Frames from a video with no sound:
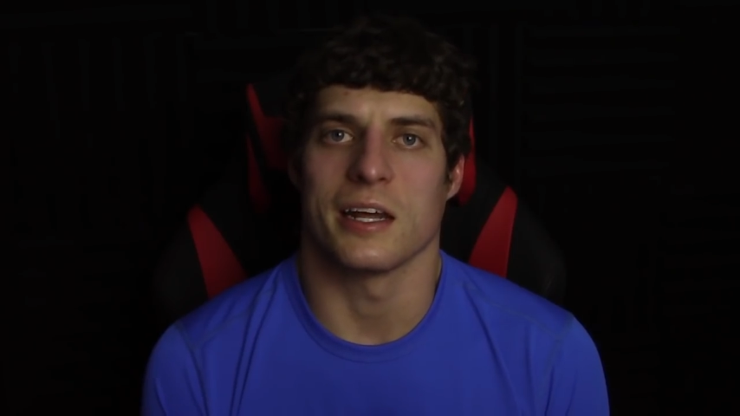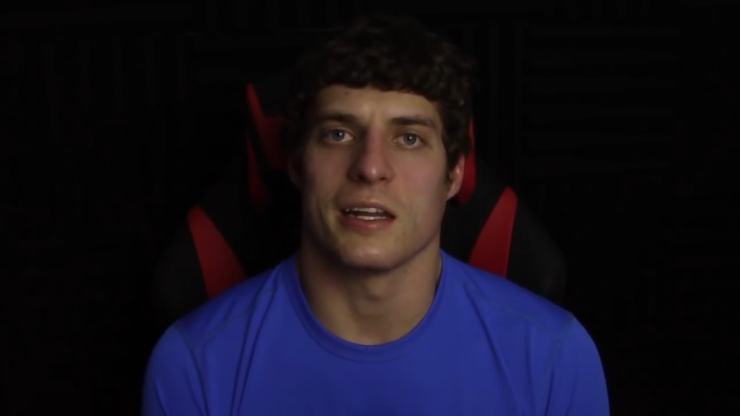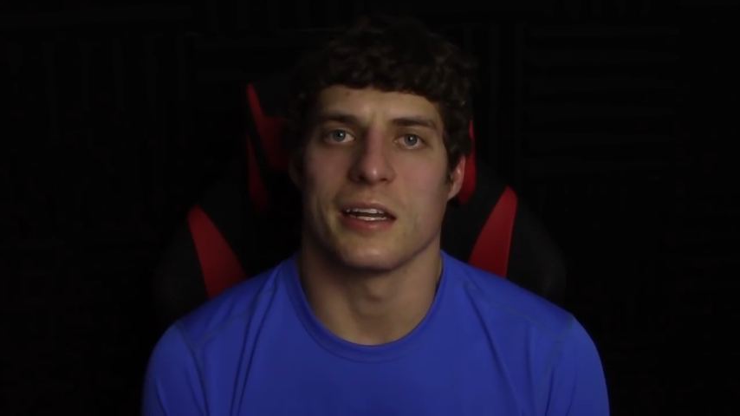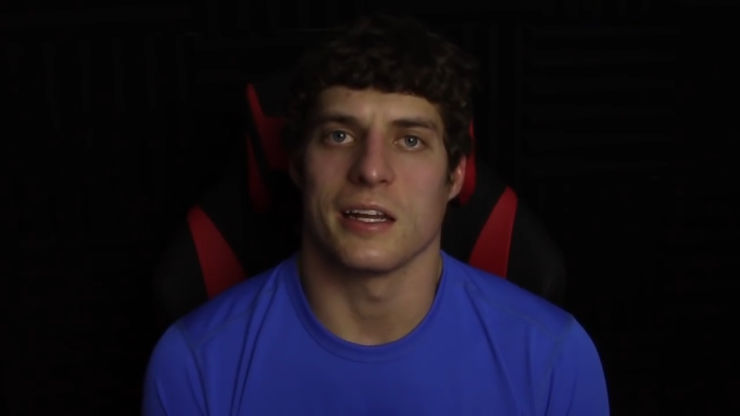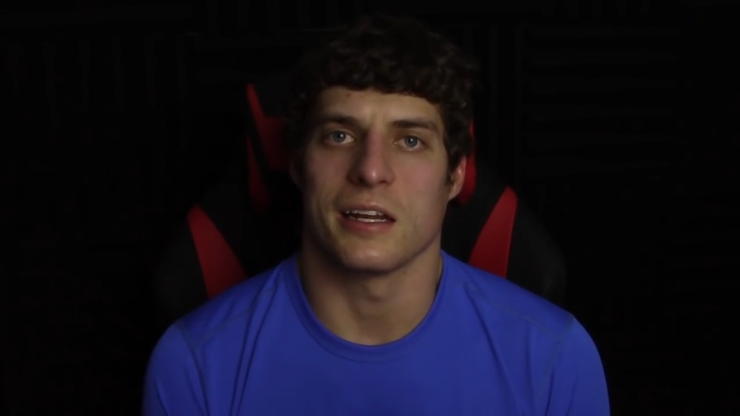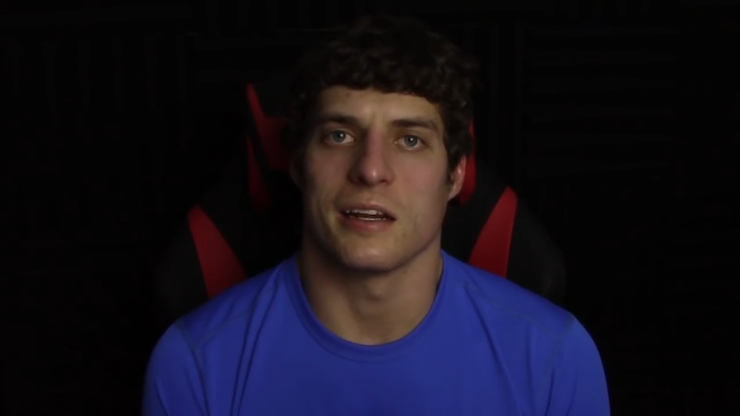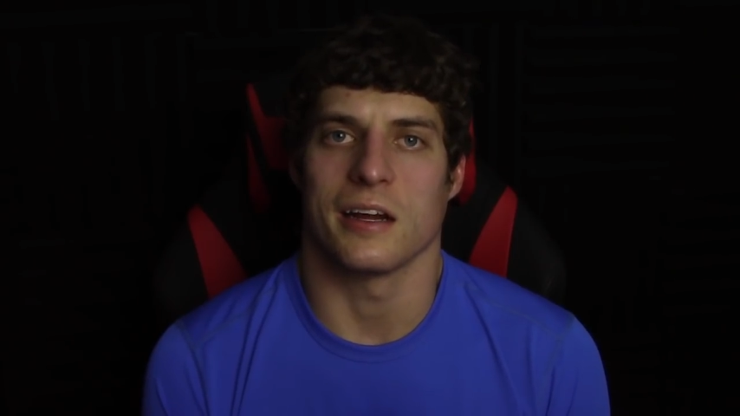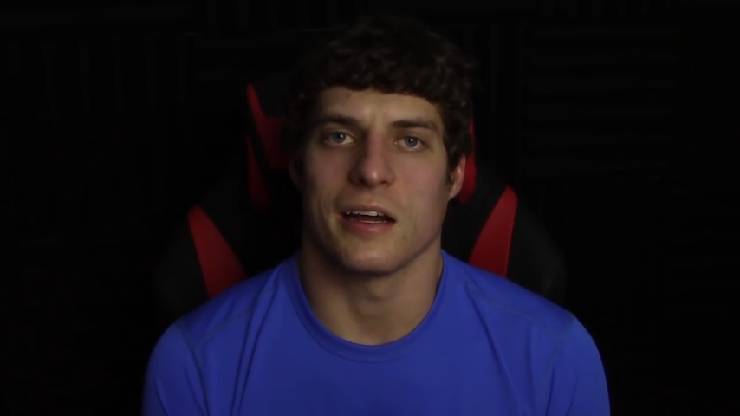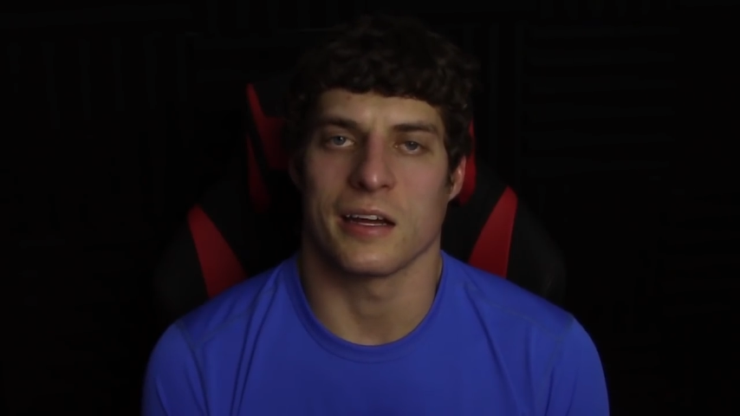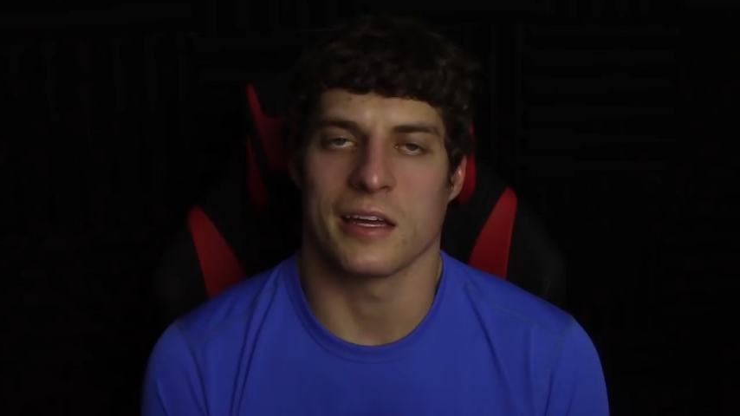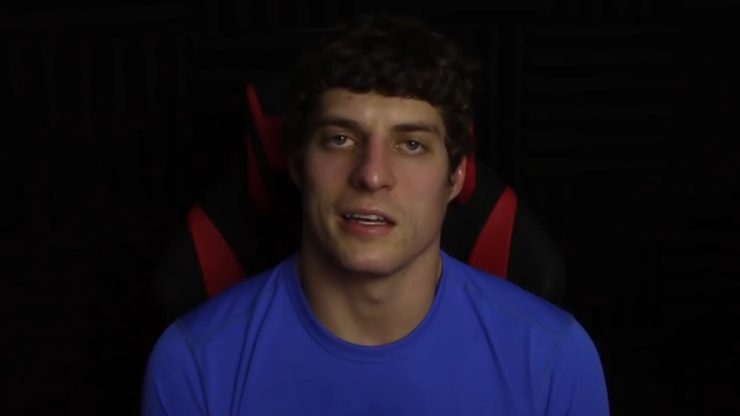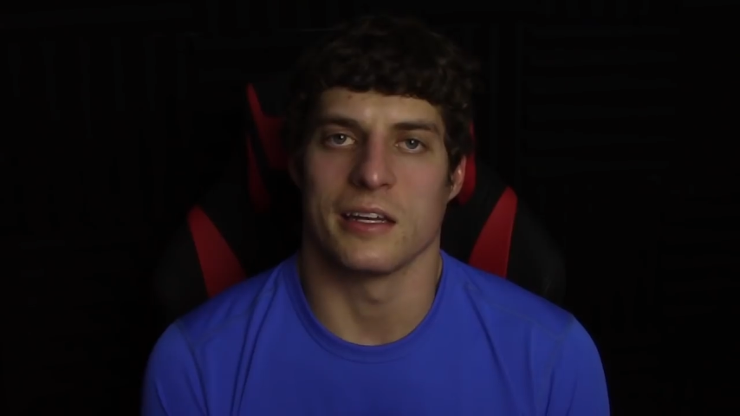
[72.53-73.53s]
needed a
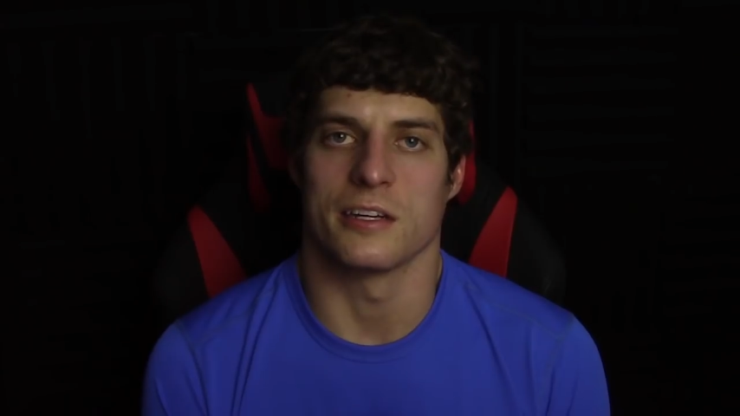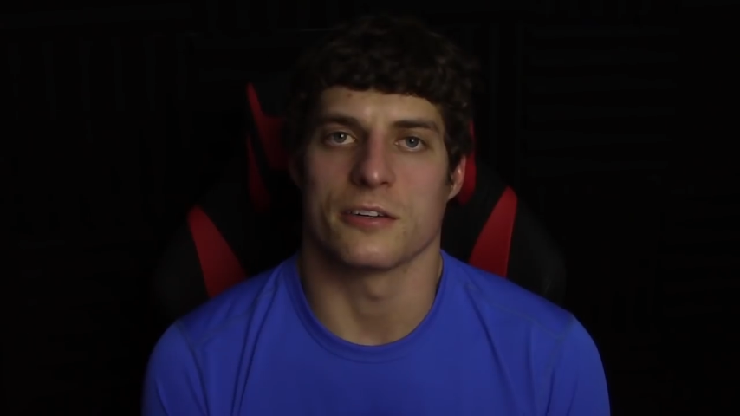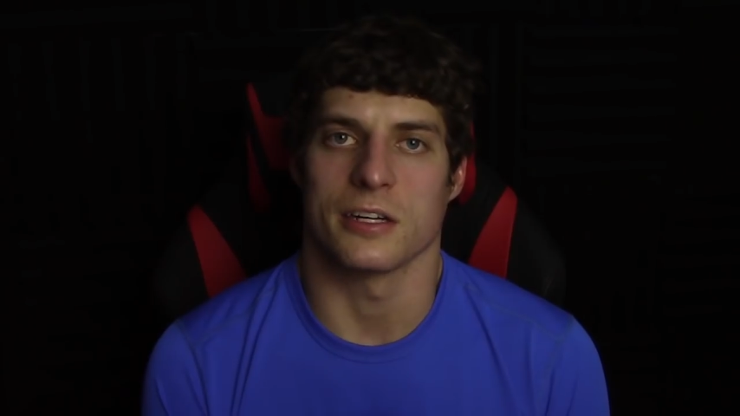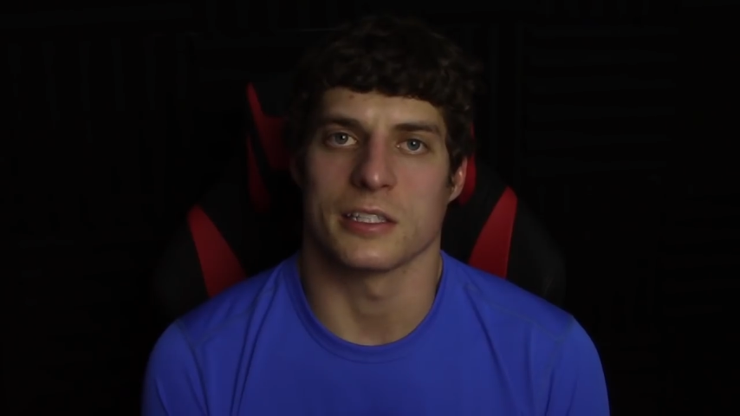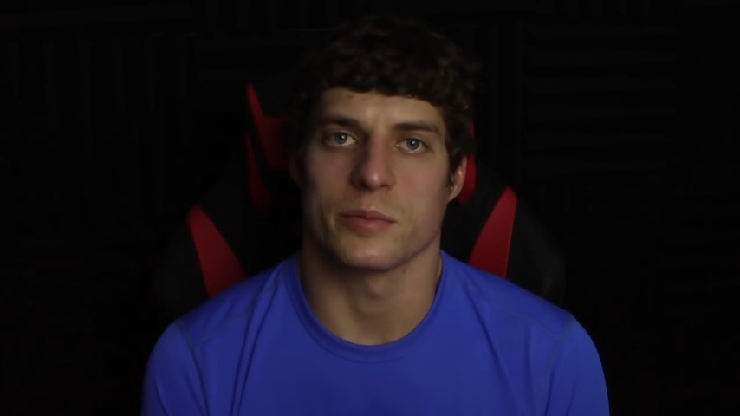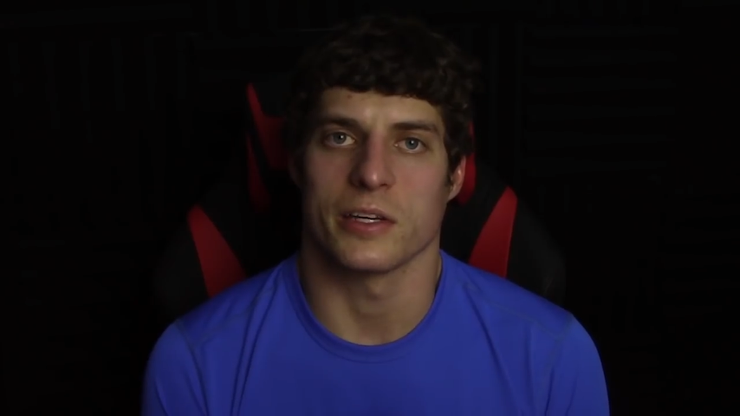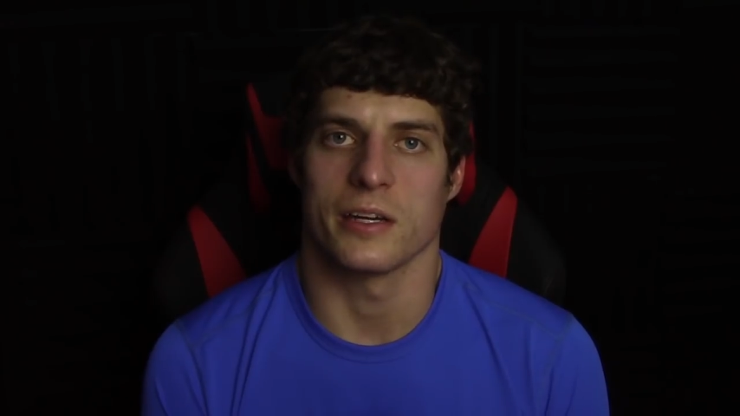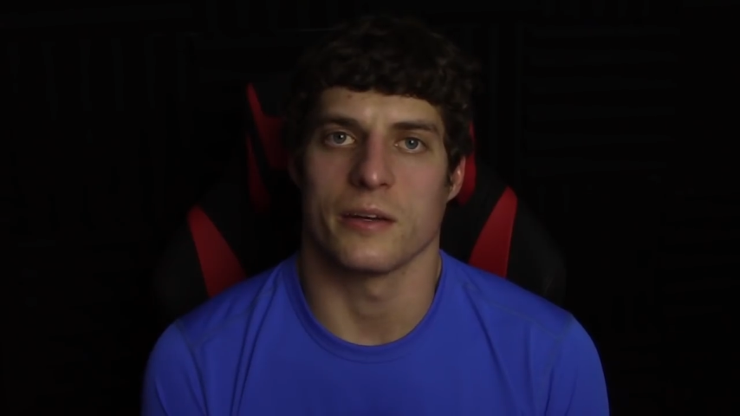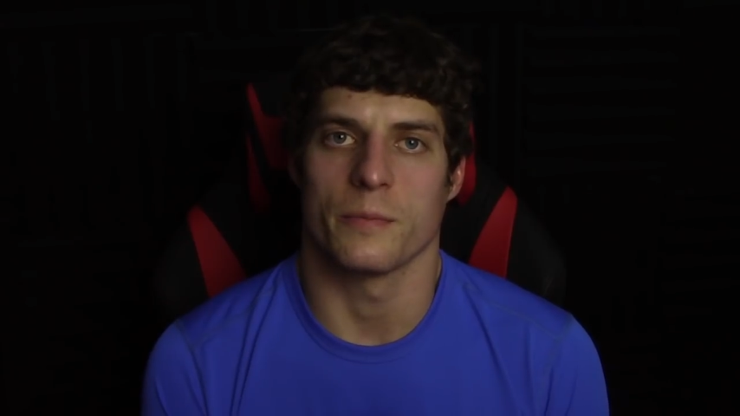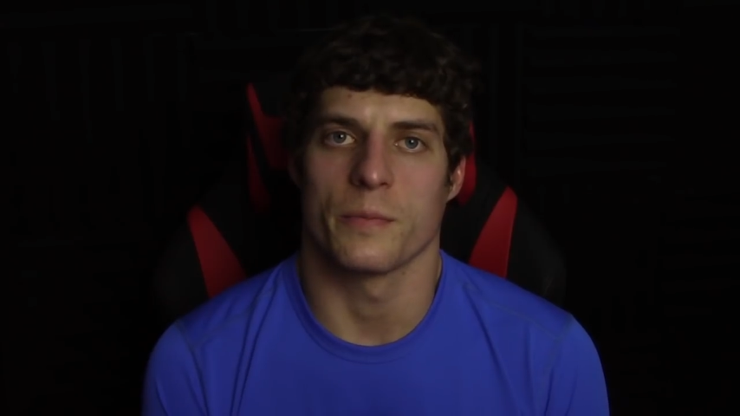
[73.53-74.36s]
kidney transplant.